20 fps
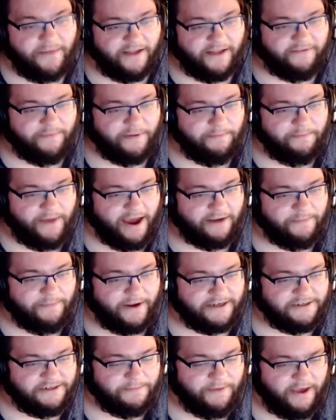that's been backed by
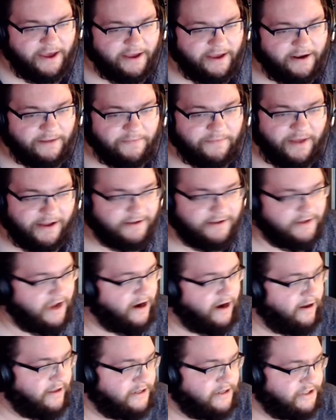Japan. I'm not
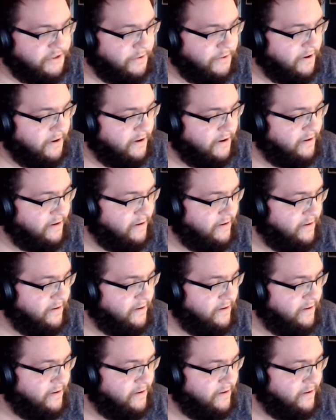entirely sure